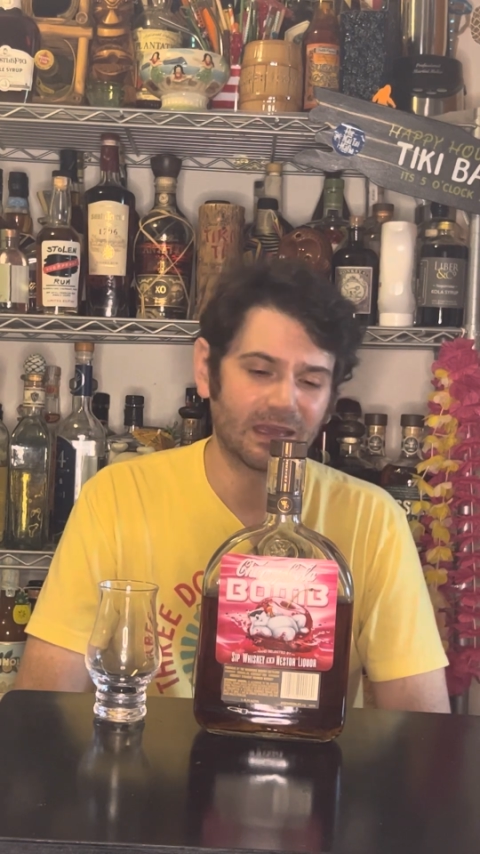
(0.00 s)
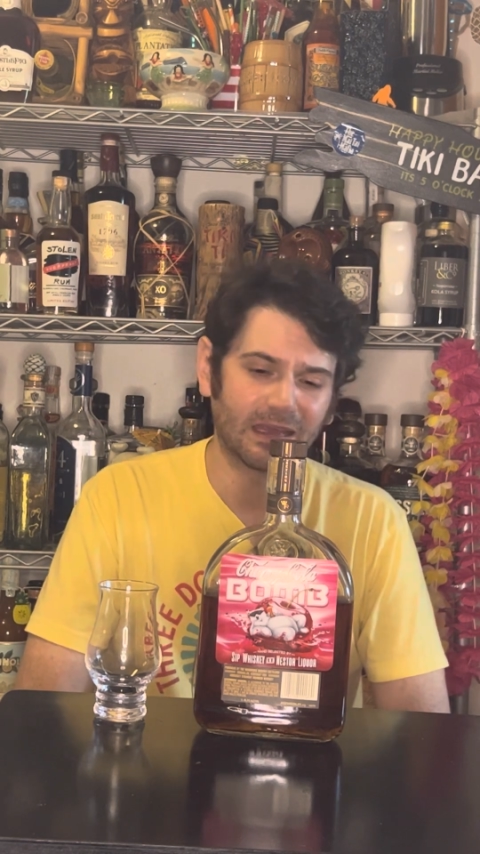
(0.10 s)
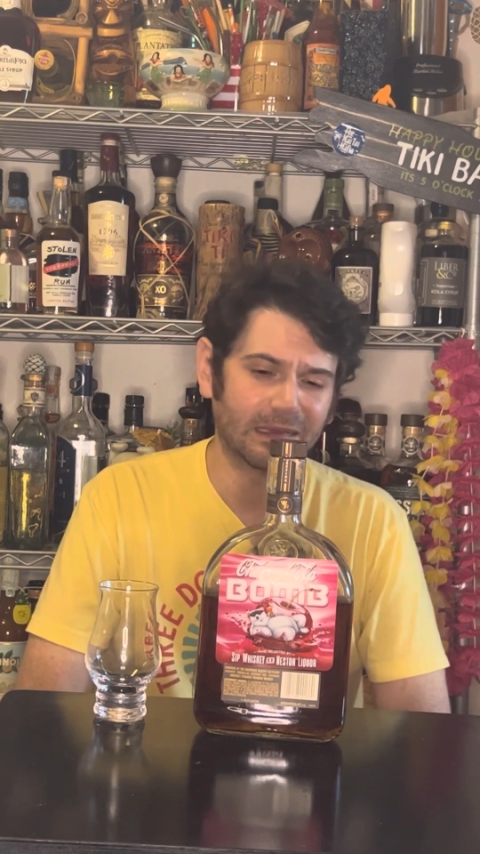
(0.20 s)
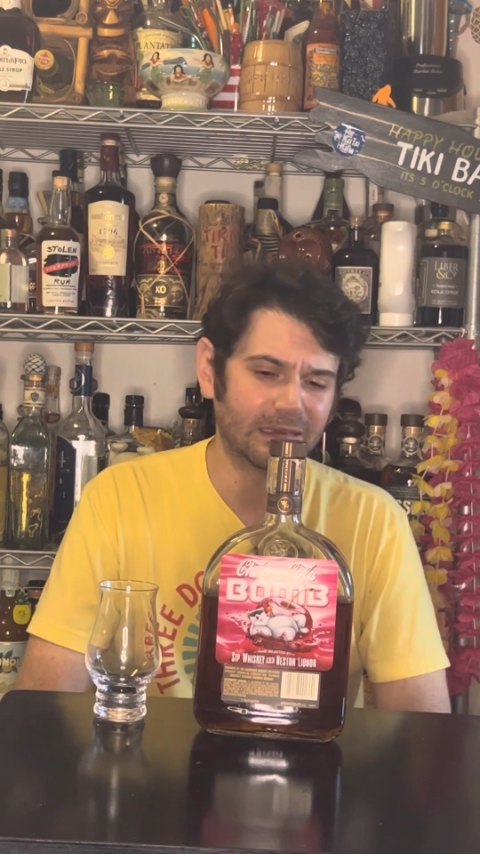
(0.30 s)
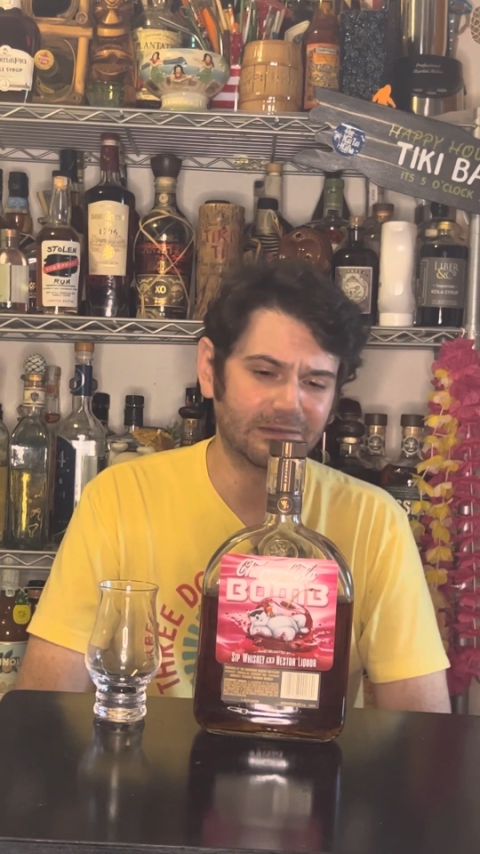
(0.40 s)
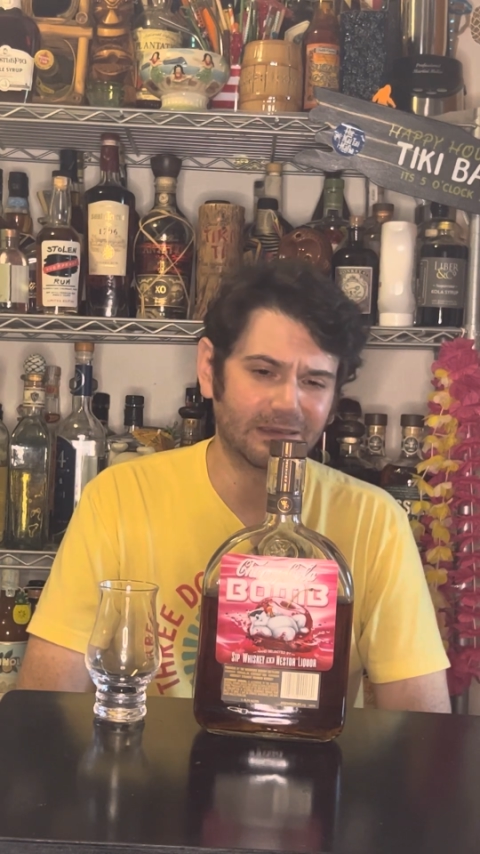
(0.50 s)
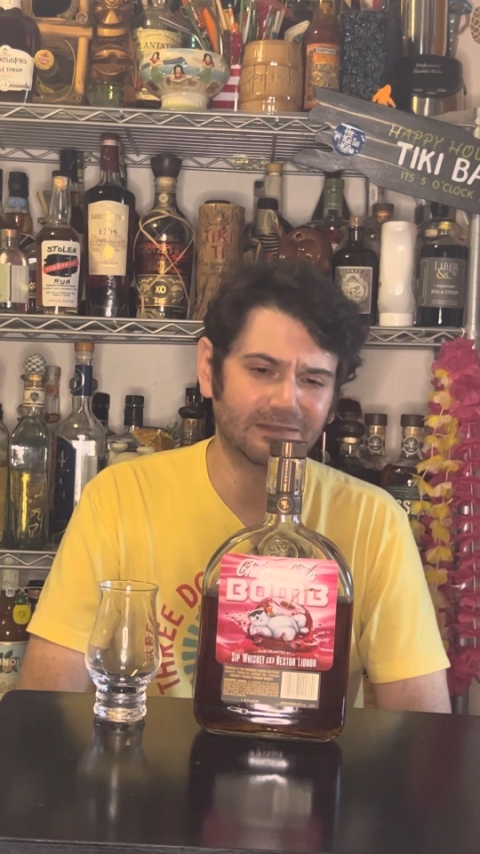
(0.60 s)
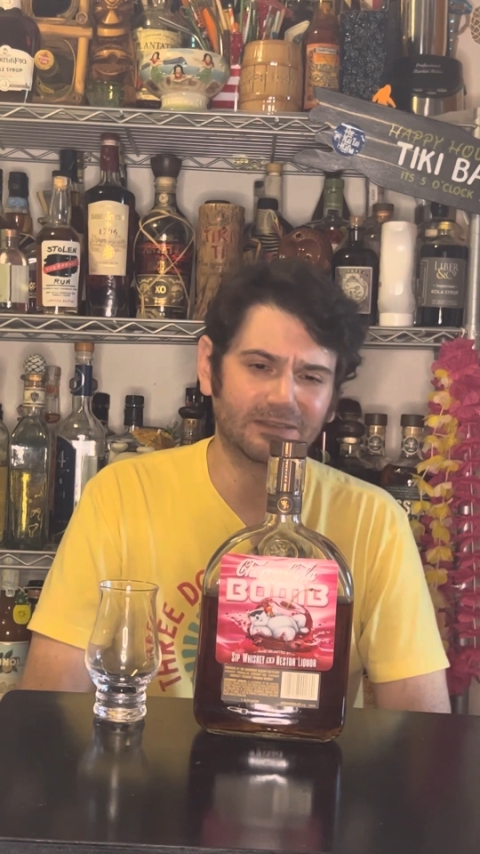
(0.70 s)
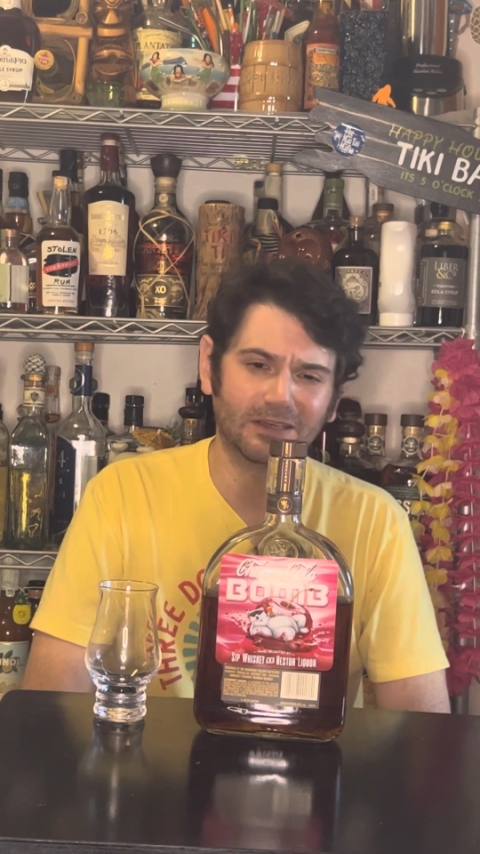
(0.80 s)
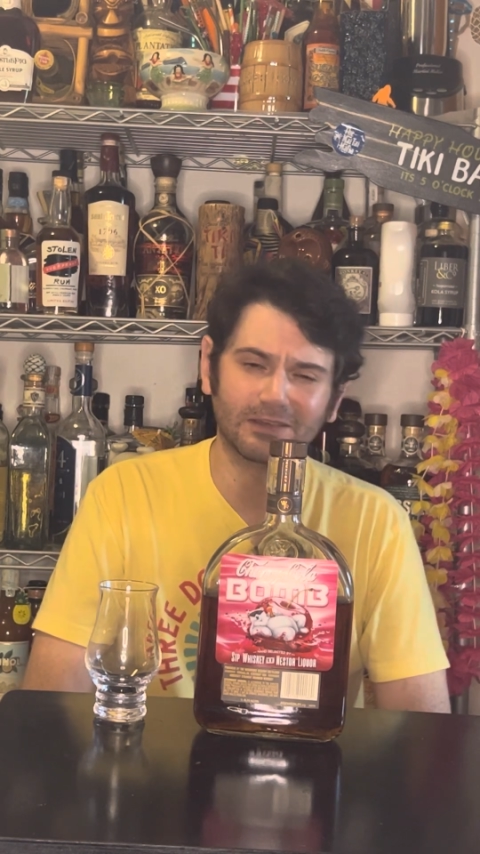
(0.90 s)

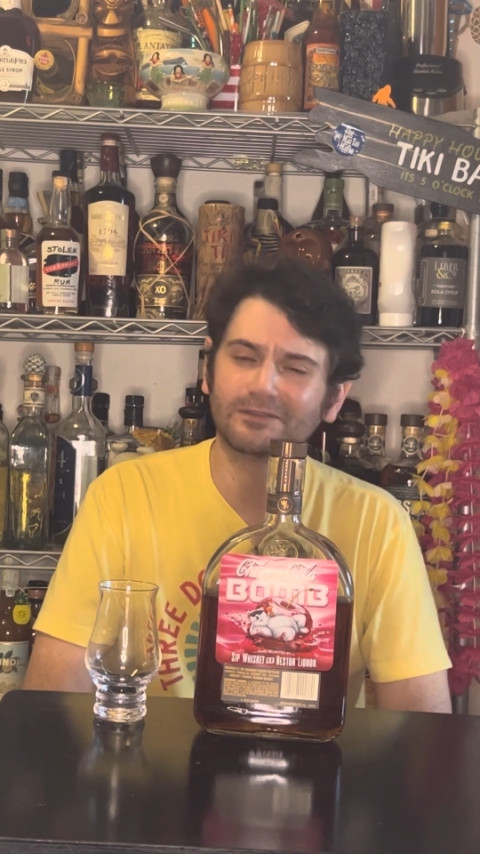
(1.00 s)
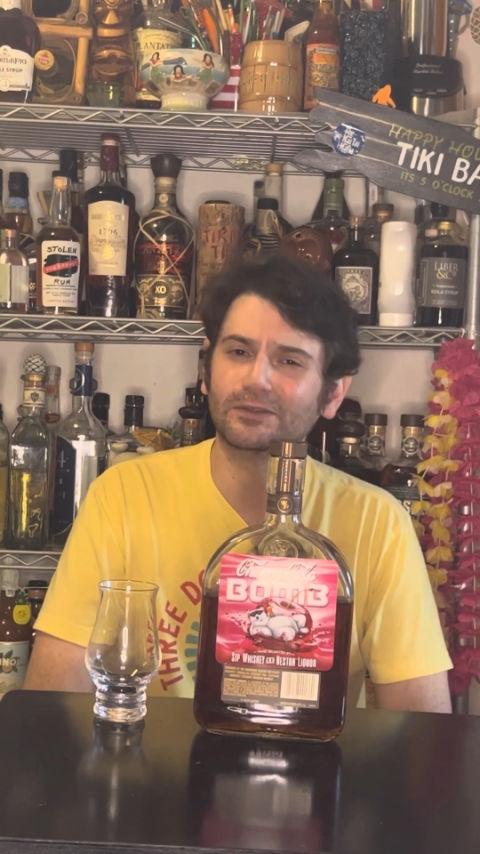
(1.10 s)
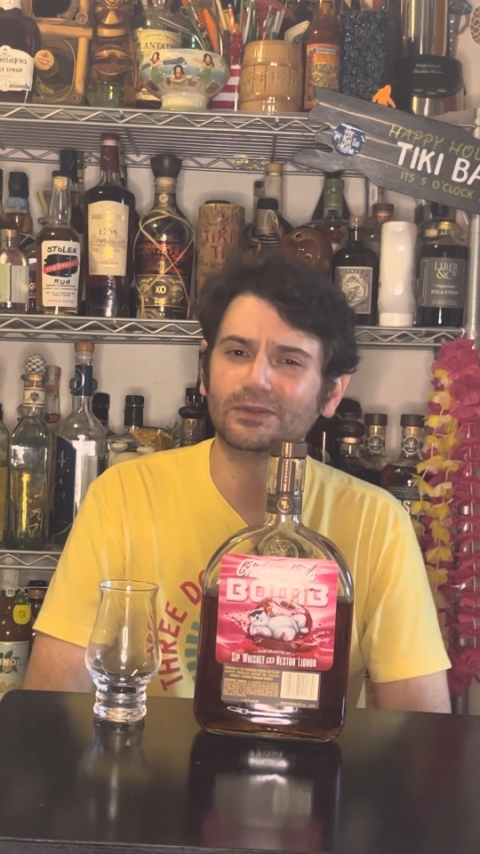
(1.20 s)
I've gone a few